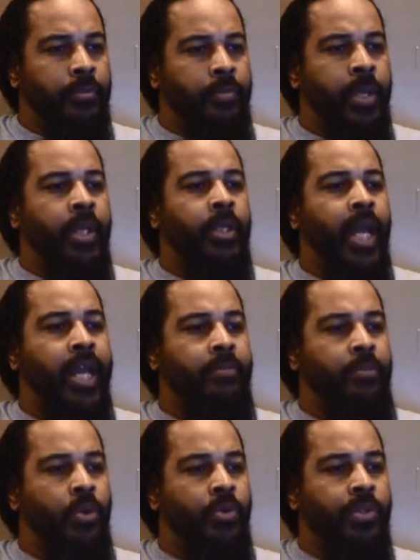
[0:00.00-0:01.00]
being like
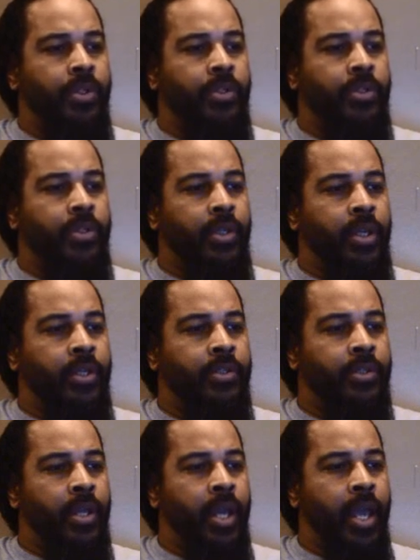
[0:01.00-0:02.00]
Moses
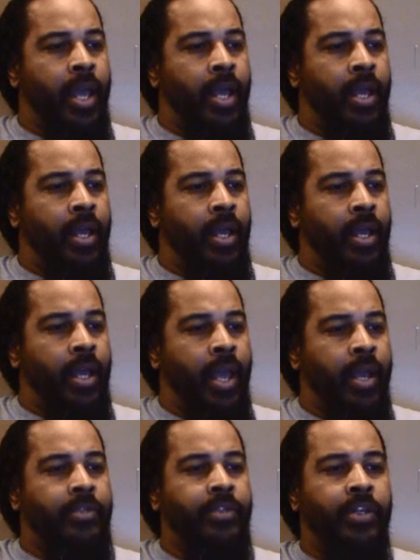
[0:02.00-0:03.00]
is
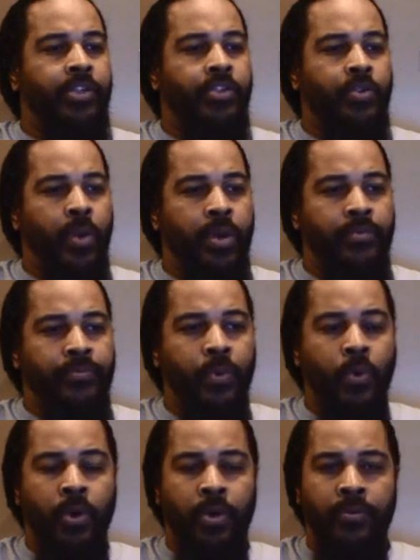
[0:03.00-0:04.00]
Exodus
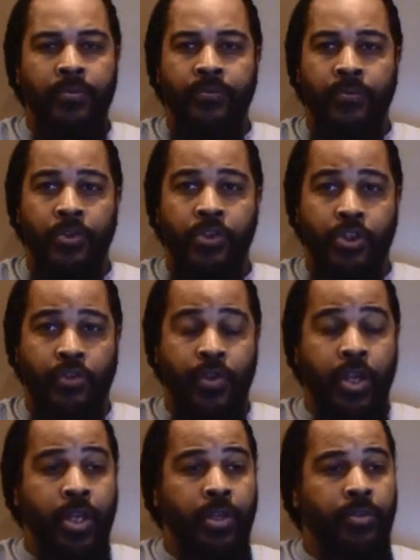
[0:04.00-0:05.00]
24, verse
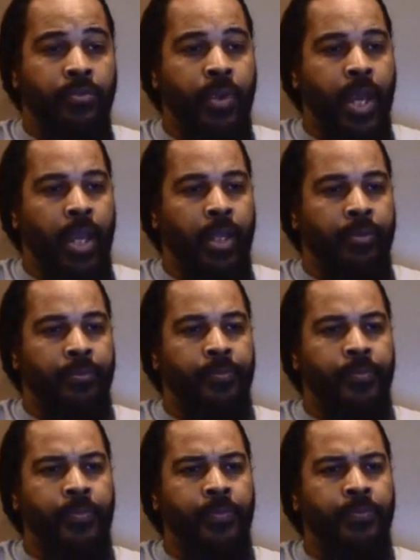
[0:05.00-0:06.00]
3 through 8.
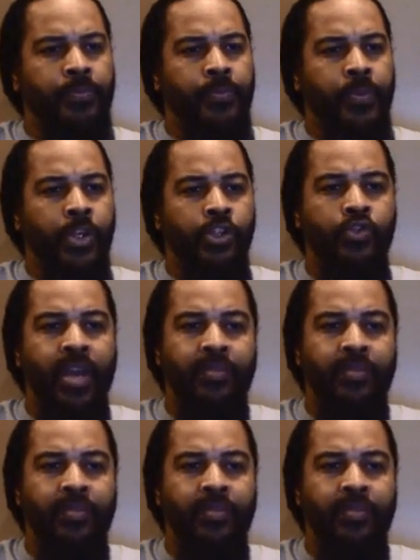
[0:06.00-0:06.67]
Because you